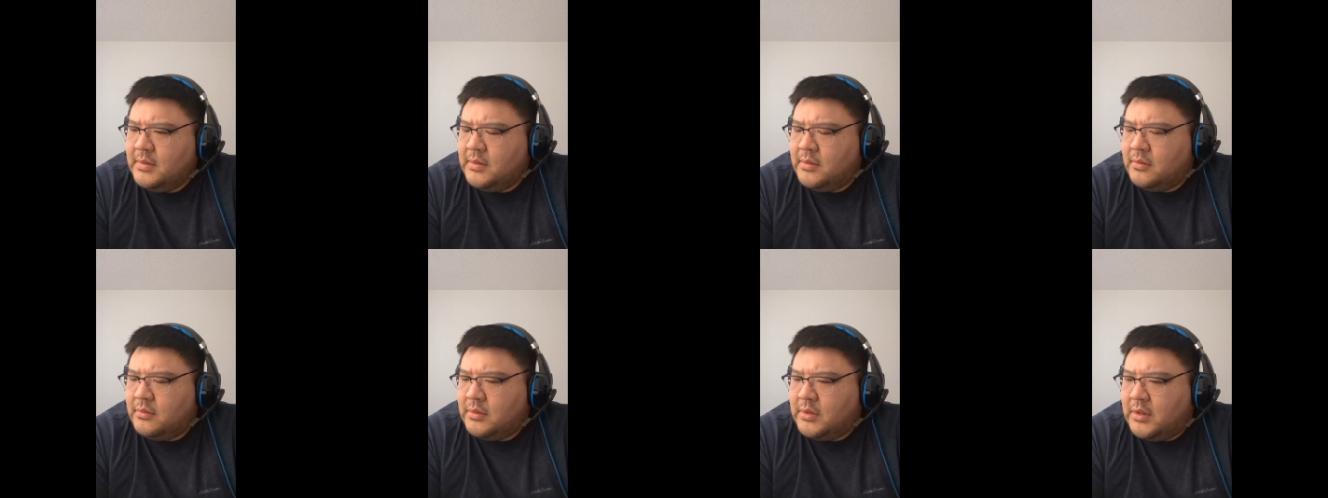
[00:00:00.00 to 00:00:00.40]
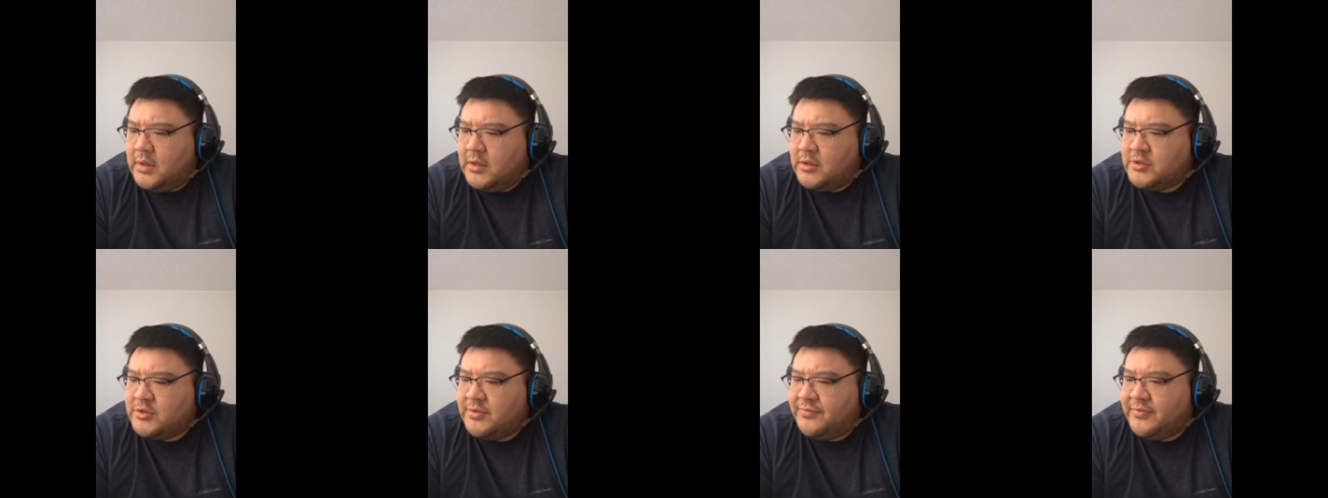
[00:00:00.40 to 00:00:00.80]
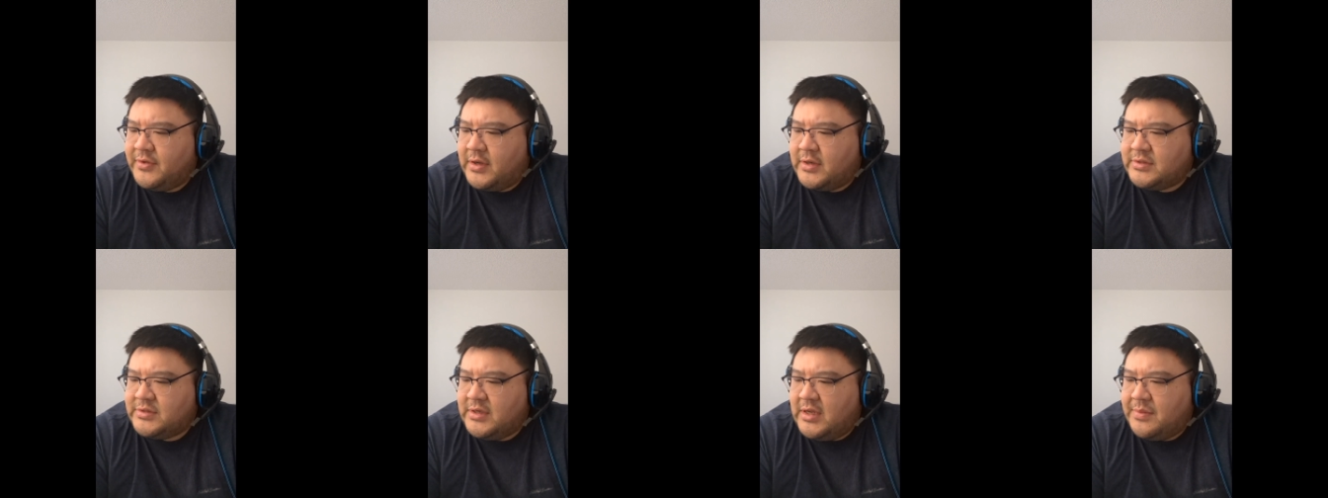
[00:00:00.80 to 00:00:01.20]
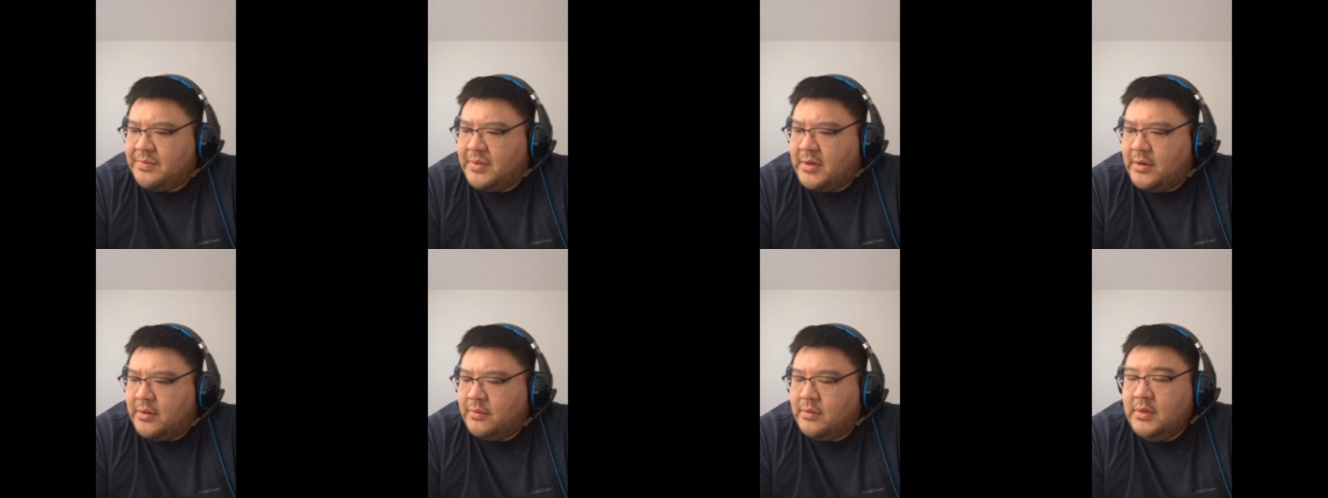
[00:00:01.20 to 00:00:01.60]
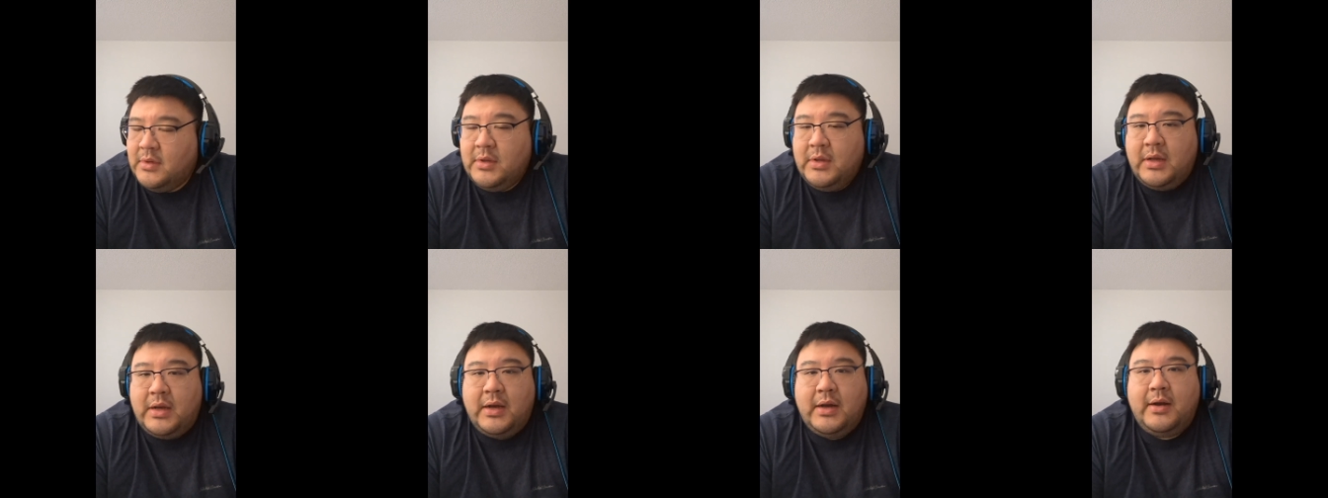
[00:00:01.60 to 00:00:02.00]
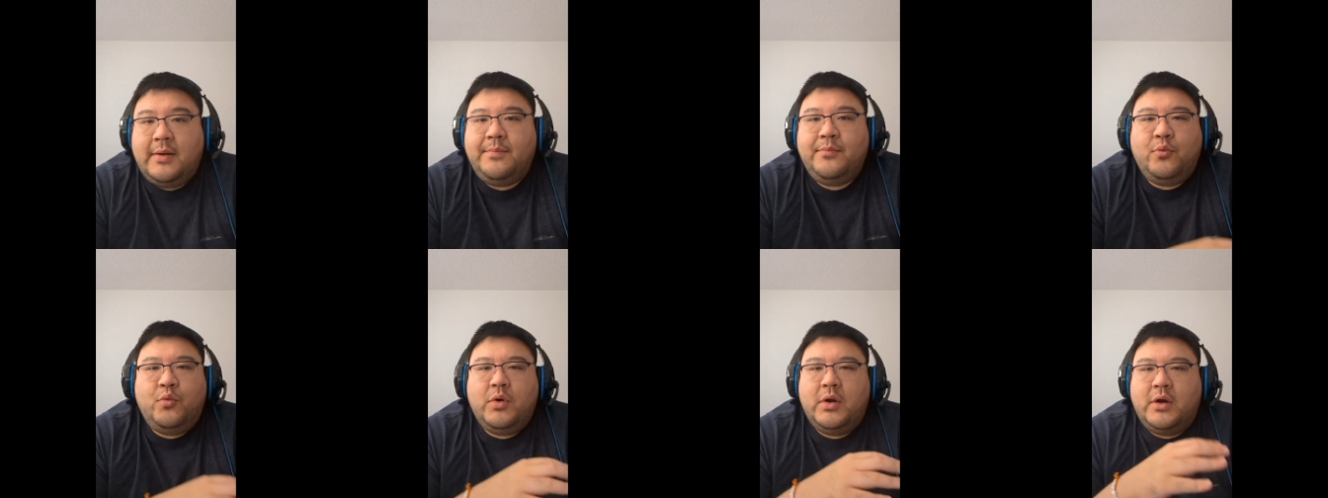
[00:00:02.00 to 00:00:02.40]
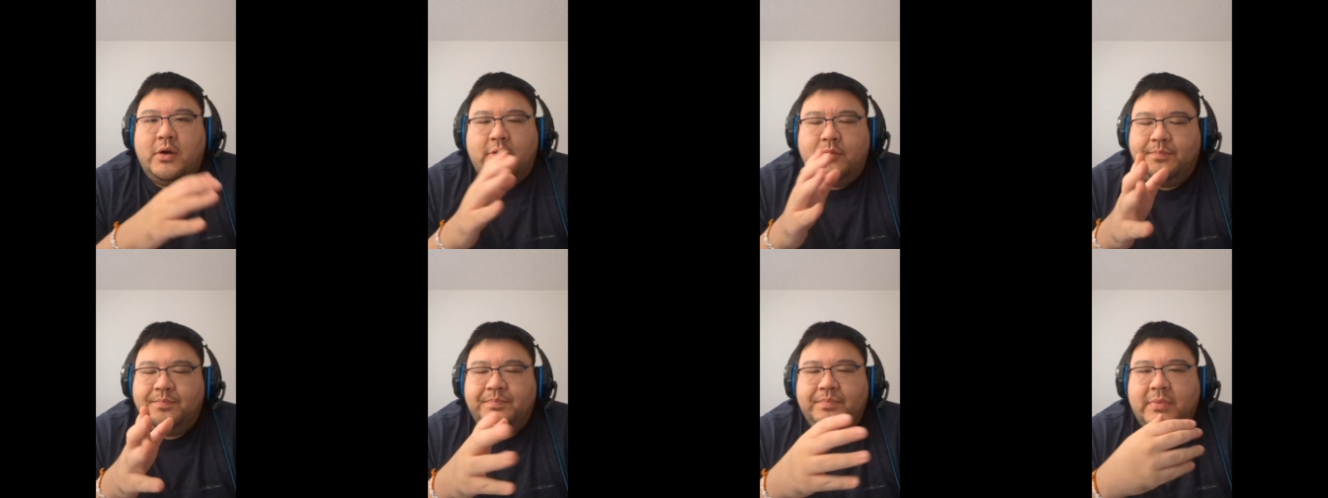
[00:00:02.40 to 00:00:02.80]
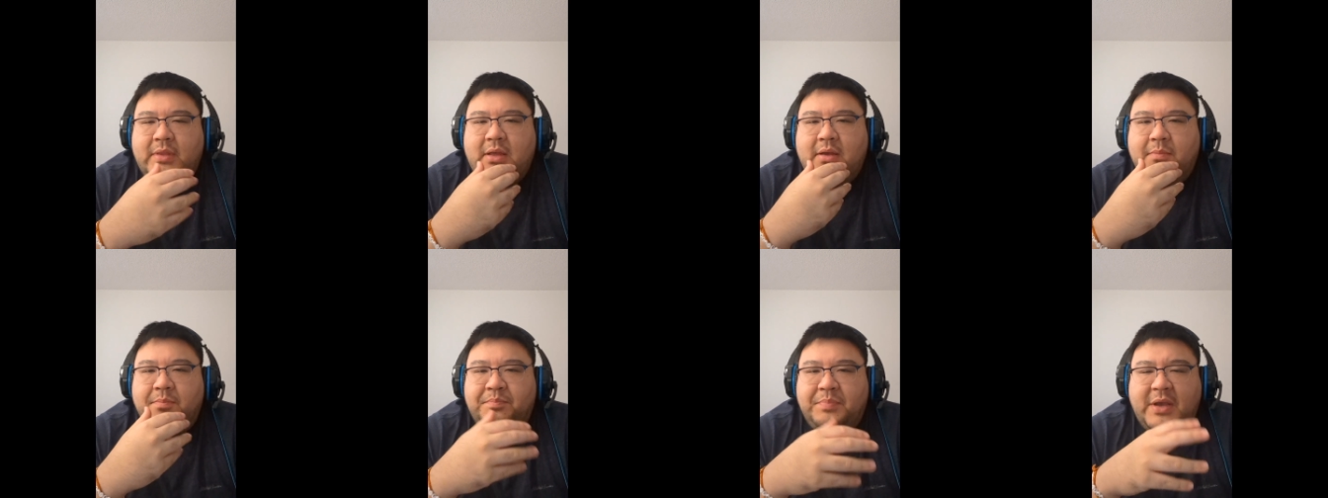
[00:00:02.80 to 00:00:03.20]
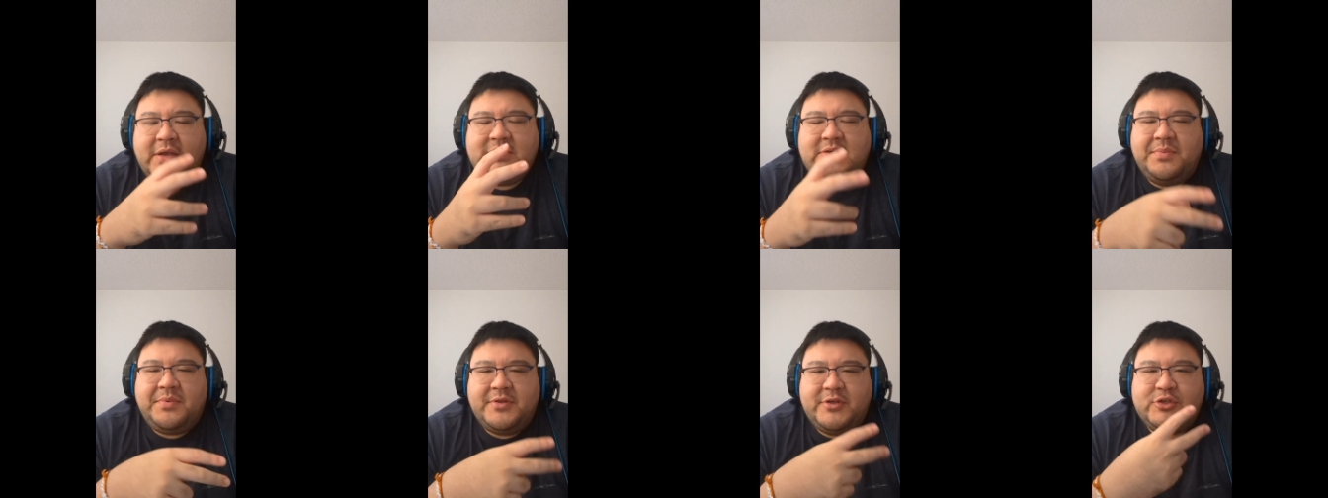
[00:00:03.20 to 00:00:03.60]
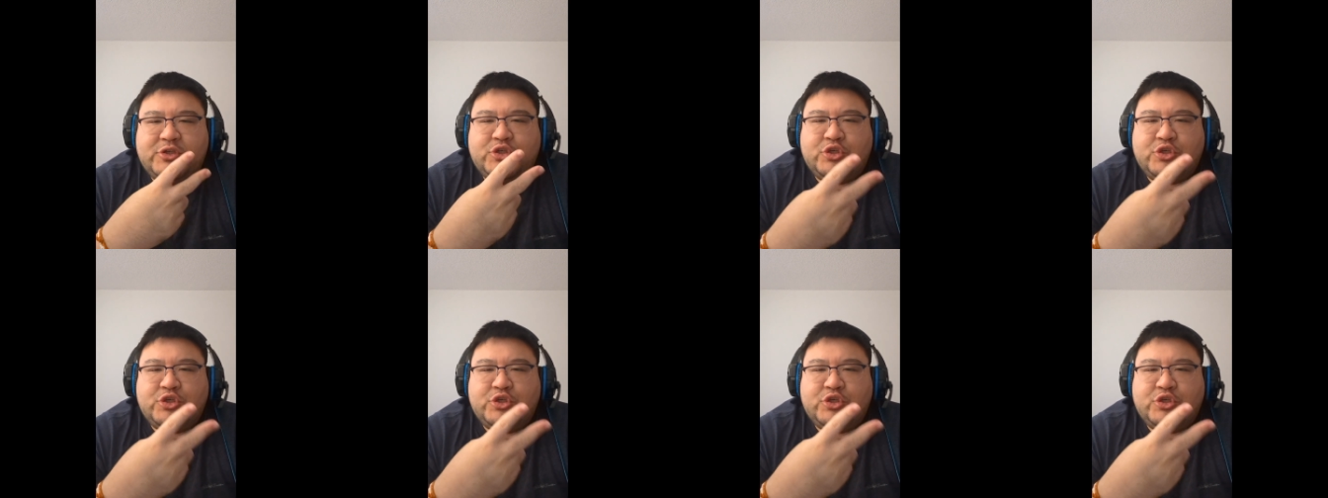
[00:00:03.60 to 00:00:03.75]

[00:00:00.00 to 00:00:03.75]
oh gosh, I forgot his name now. Well, basically, well,